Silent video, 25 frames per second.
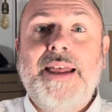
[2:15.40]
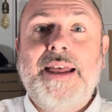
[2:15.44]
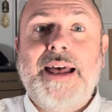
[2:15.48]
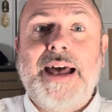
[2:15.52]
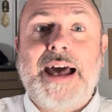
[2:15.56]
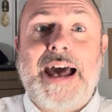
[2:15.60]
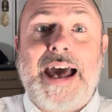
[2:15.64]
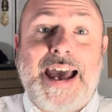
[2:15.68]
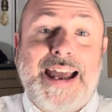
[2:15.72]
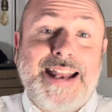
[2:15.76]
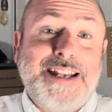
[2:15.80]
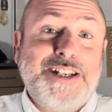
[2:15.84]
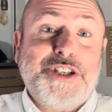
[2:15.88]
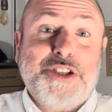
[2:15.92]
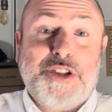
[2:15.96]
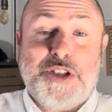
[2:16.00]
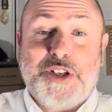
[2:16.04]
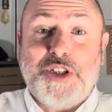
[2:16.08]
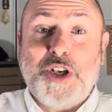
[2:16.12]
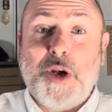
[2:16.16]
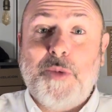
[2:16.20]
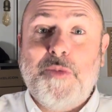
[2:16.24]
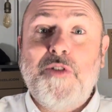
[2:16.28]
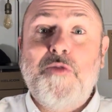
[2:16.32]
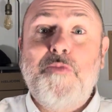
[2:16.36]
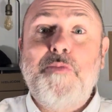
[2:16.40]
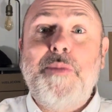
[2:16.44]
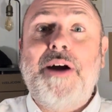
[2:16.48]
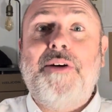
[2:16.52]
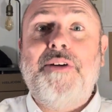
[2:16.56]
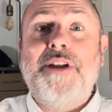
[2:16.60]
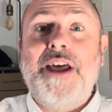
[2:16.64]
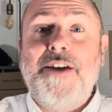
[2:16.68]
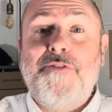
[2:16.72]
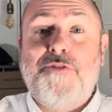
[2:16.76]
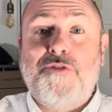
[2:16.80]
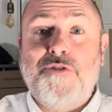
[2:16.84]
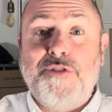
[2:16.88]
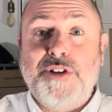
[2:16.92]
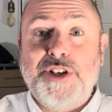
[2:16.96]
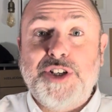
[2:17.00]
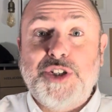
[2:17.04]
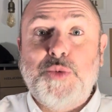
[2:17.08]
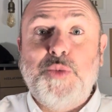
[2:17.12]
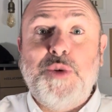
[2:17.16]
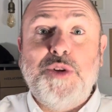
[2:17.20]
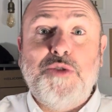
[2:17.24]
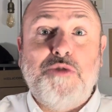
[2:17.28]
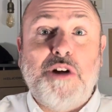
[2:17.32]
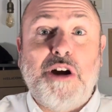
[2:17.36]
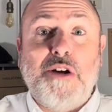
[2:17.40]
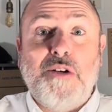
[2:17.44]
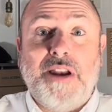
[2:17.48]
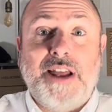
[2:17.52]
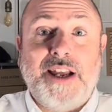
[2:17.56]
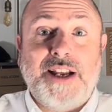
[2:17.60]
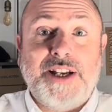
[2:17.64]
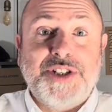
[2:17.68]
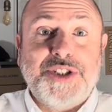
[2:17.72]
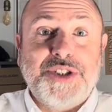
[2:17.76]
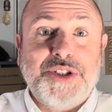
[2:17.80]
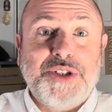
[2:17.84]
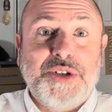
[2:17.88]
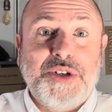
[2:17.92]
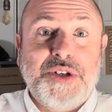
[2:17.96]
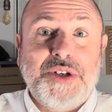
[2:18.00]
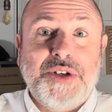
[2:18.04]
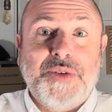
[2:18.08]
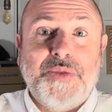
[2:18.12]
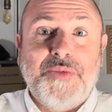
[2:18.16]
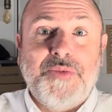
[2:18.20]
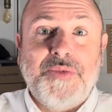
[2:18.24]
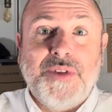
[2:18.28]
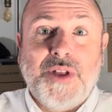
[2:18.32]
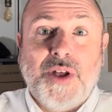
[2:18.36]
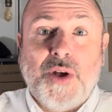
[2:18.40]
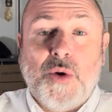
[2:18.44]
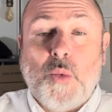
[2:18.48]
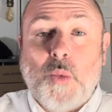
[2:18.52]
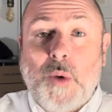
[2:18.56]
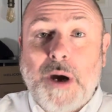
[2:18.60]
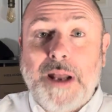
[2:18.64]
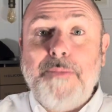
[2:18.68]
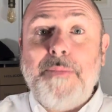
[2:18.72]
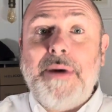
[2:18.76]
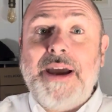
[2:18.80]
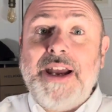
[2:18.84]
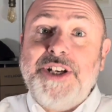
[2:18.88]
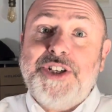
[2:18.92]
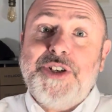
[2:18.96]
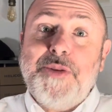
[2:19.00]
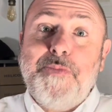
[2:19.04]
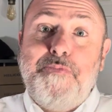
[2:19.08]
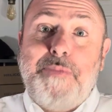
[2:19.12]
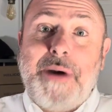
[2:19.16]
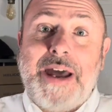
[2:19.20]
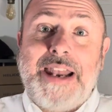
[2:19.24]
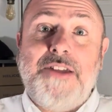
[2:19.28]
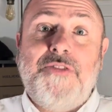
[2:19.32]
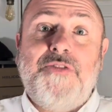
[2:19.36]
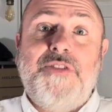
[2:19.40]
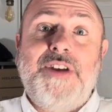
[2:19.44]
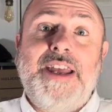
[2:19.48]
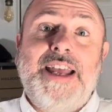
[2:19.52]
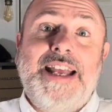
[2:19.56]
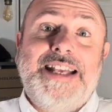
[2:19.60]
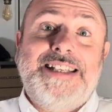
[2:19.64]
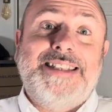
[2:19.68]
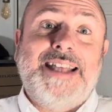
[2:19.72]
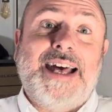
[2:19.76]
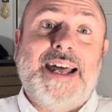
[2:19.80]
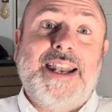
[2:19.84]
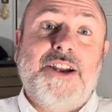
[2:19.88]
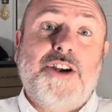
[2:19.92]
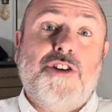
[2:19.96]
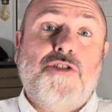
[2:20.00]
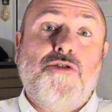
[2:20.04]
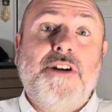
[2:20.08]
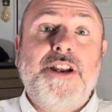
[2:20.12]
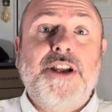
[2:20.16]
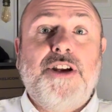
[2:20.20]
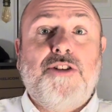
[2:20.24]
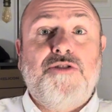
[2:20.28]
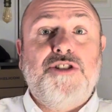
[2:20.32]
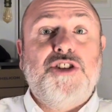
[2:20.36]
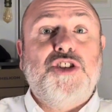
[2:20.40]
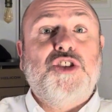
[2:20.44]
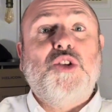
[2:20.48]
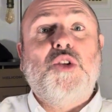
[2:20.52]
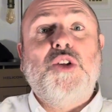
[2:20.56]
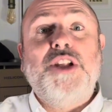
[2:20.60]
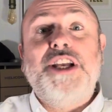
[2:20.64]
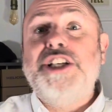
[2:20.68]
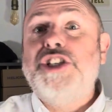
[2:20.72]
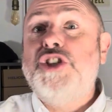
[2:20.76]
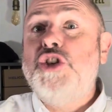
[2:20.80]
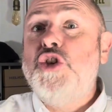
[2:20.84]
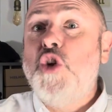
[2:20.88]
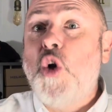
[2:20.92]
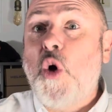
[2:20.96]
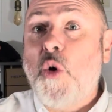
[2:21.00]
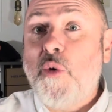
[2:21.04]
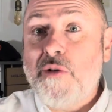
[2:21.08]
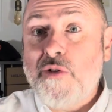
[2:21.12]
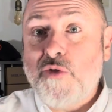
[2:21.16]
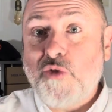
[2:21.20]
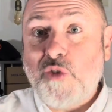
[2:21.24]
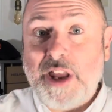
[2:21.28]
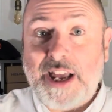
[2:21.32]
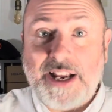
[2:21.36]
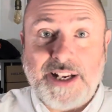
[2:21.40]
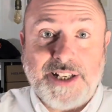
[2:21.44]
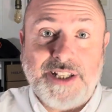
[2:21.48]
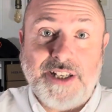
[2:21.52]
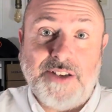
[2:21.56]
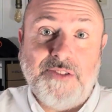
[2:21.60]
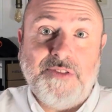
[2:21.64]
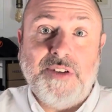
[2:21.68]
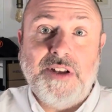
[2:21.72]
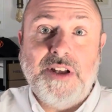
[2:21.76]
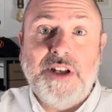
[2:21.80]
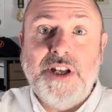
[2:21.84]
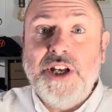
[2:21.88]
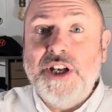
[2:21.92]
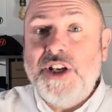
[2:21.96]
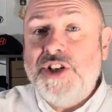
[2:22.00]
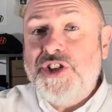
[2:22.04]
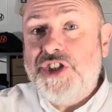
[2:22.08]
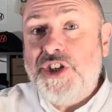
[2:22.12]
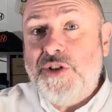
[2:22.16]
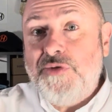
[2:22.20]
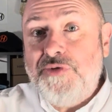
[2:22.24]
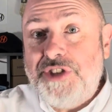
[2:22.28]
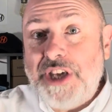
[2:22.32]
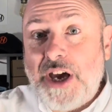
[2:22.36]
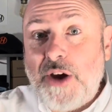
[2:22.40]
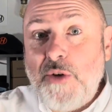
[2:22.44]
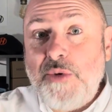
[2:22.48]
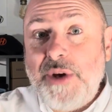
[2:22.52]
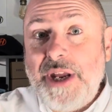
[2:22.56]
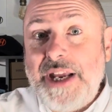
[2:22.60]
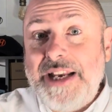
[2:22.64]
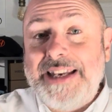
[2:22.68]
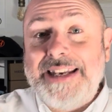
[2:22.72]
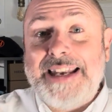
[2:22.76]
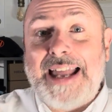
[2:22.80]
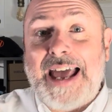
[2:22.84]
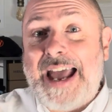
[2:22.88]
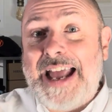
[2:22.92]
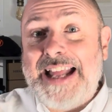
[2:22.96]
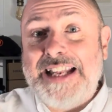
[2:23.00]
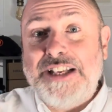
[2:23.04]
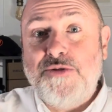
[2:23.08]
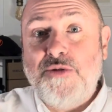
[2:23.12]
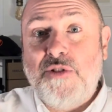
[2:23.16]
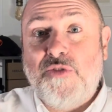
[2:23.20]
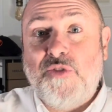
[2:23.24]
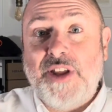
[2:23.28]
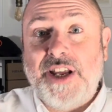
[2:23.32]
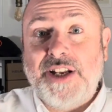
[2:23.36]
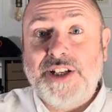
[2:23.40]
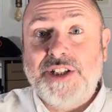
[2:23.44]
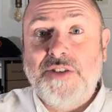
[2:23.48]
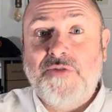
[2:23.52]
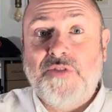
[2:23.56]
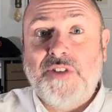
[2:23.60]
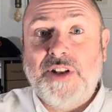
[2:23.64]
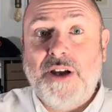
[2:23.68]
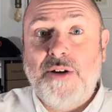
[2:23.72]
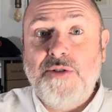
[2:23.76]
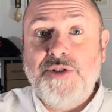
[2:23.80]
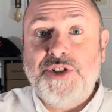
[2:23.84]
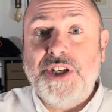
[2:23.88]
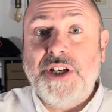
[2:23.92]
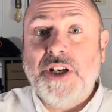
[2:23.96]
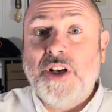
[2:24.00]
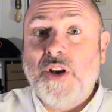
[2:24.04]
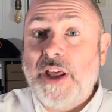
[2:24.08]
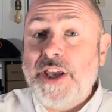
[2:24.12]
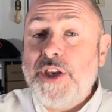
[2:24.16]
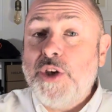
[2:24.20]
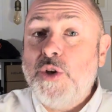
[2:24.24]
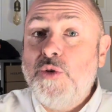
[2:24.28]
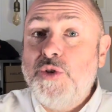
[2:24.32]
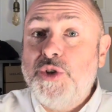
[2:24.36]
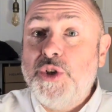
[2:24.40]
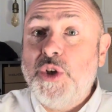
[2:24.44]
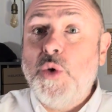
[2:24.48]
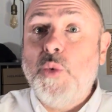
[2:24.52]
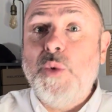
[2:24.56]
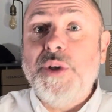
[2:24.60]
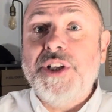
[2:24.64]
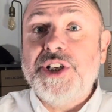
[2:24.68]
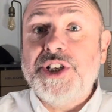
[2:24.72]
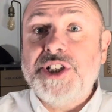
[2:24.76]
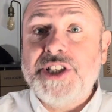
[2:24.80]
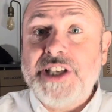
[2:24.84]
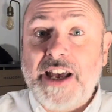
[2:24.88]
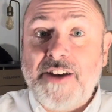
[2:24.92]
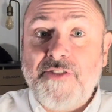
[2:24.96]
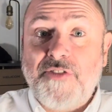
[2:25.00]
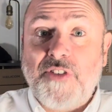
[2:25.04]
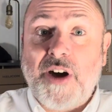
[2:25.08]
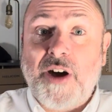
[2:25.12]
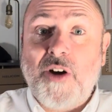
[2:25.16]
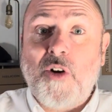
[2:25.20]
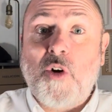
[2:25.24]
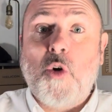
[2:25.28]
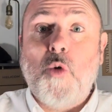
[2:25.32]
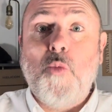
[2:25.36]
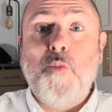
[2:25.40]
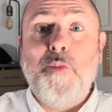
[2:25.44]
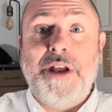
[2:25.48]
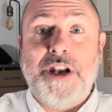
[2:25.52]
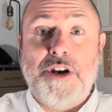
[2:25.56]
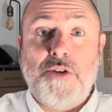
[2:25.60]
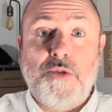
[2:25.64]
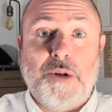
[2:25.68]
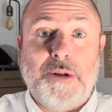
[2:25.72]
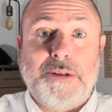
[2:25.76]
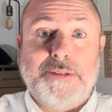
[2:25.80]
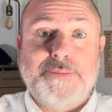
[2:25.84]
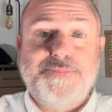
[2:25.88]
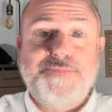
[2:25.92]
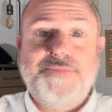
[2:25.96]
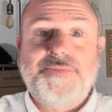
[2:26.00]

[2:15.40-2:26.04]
and to the top of Mount Everest with Rolex. One major benefit is that an acrylic crystal is non-reflective, so you don't need an anti-reflective coating like you do with sapphire or mineral.